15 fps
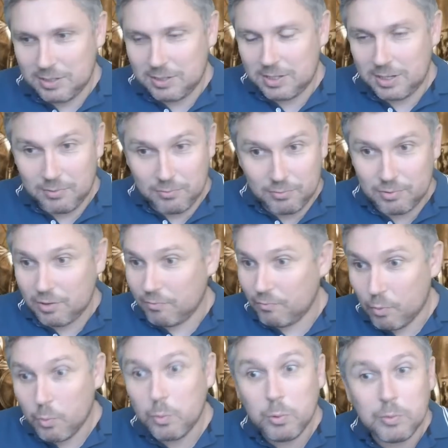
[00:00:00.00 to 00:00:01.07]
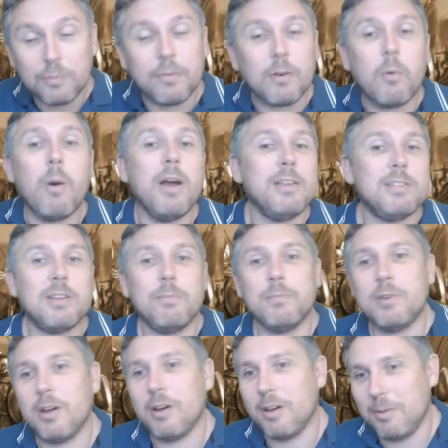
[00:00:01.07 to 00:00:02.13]
she, she ruled for quite some
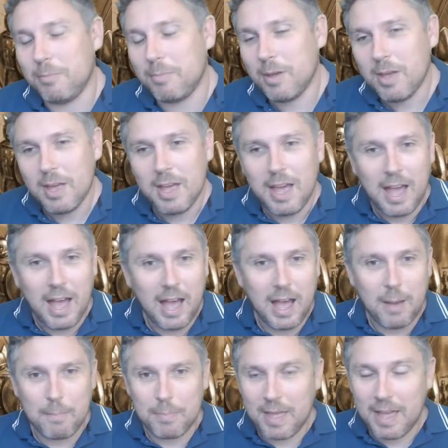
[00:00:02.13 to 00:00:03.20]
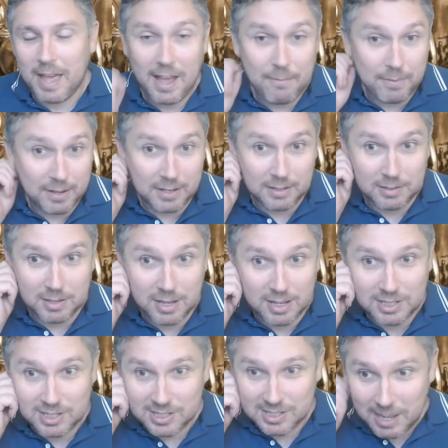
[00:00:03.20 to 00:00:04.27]
time, um, having
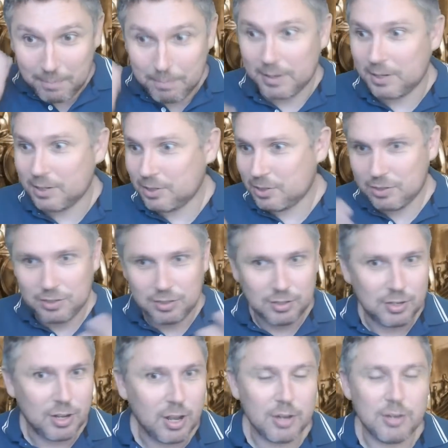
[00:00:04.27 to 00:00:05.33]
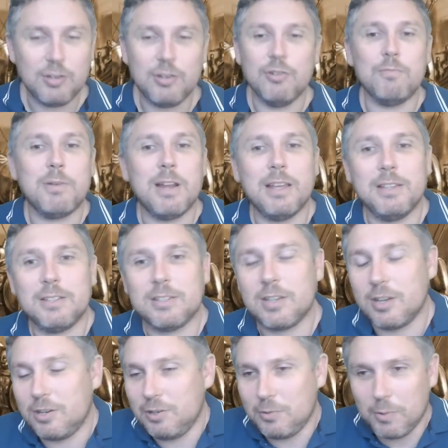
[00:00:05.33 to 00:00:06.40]
established her new place,
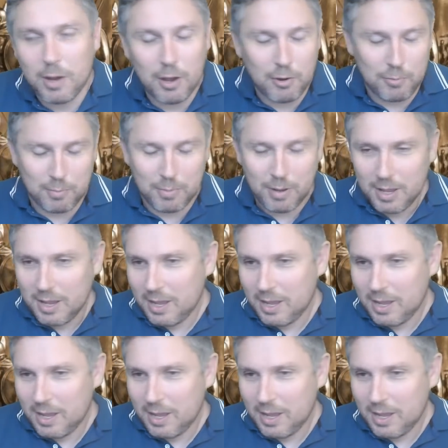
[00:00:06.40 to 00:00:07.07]
her new home,